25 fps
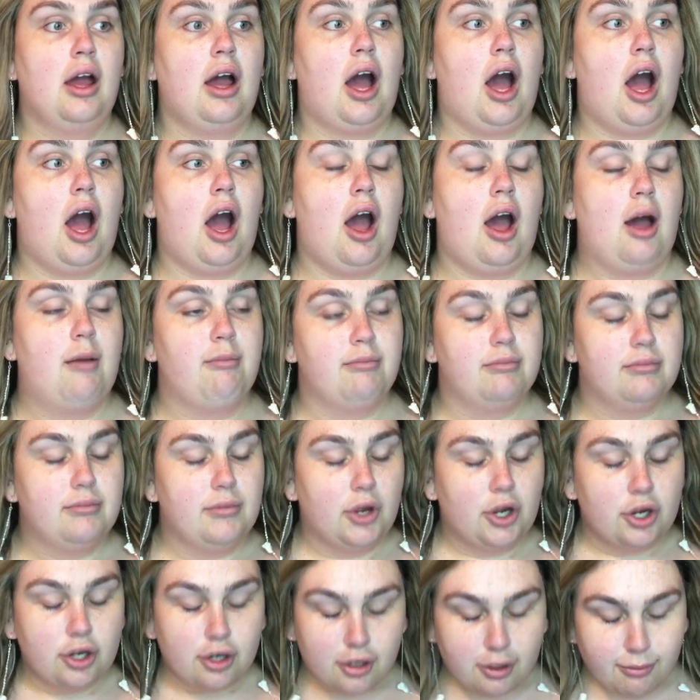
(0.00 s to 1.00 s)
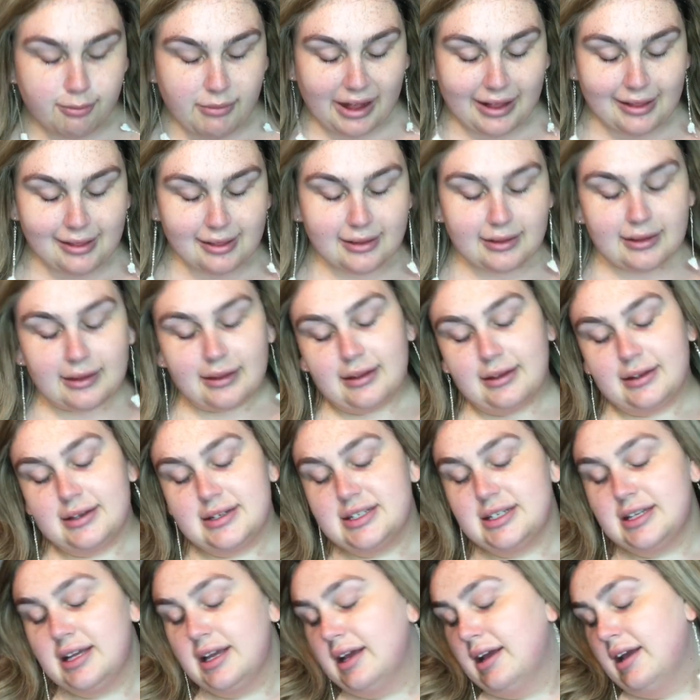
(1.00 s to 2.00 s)
her
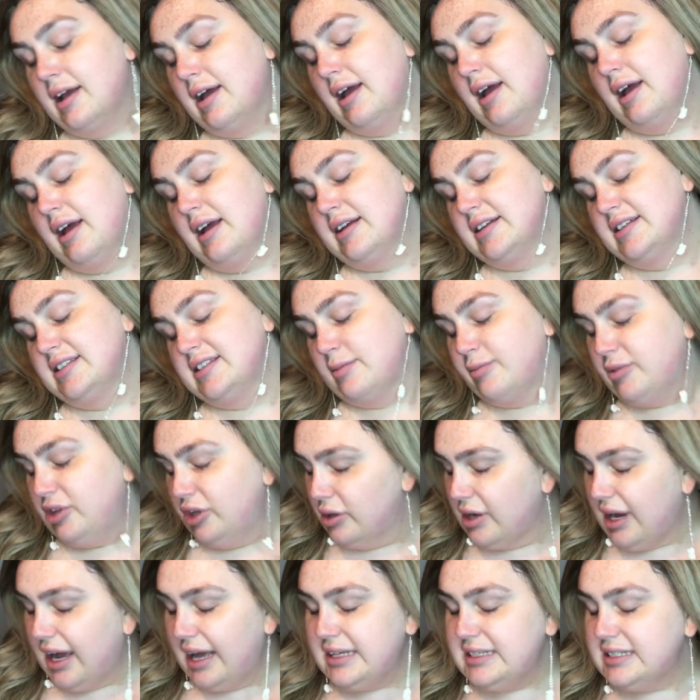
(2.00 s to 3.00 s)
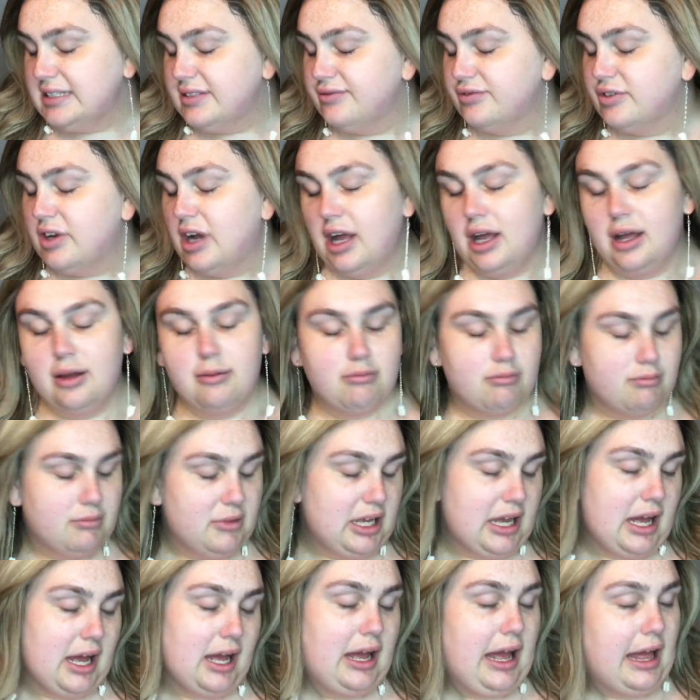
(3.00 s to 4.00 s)
method. Some of you guys from,
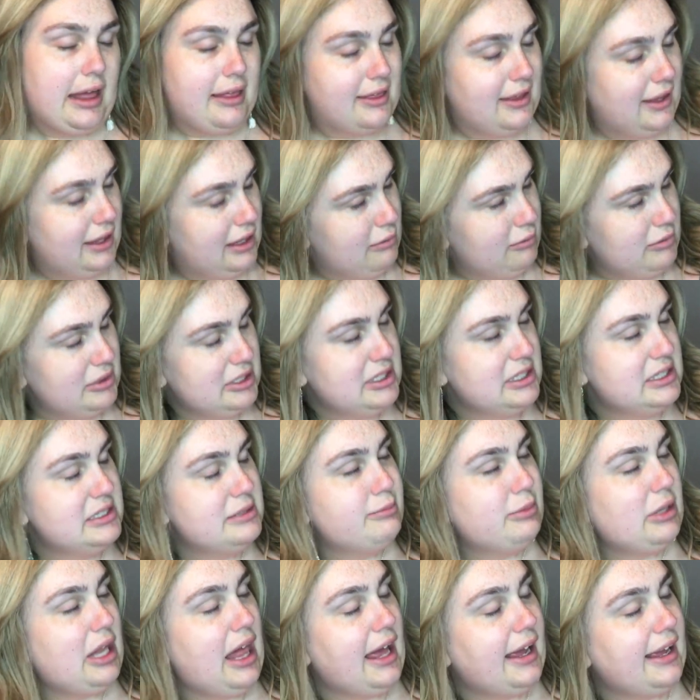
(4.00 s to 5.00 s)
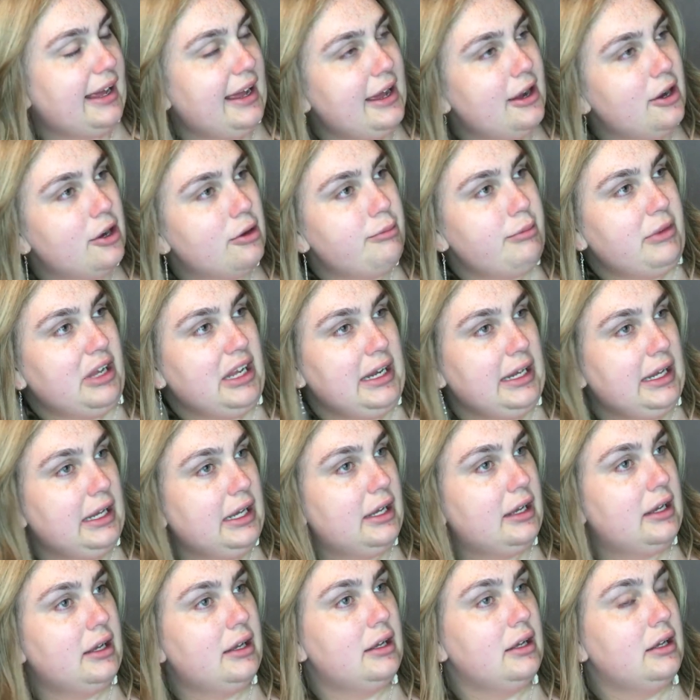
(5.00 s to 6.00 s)
I think it was Black Hair
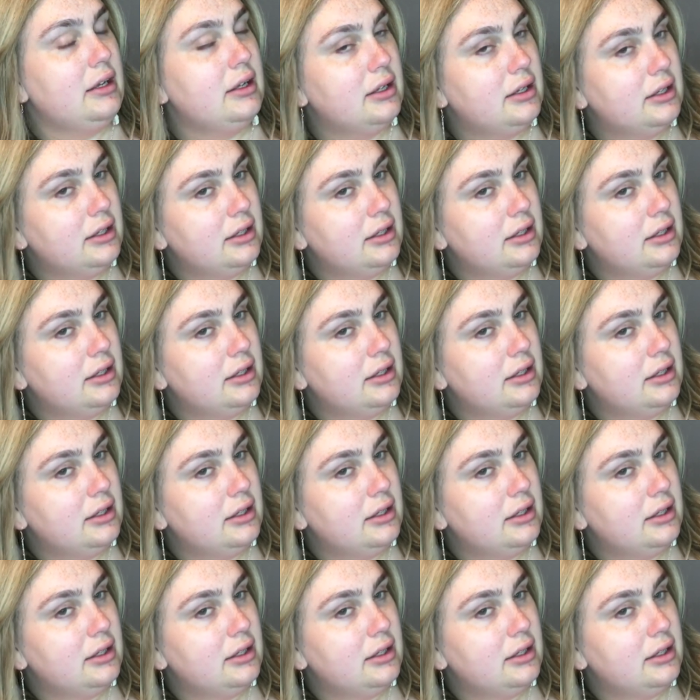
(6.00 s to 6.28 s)
Media.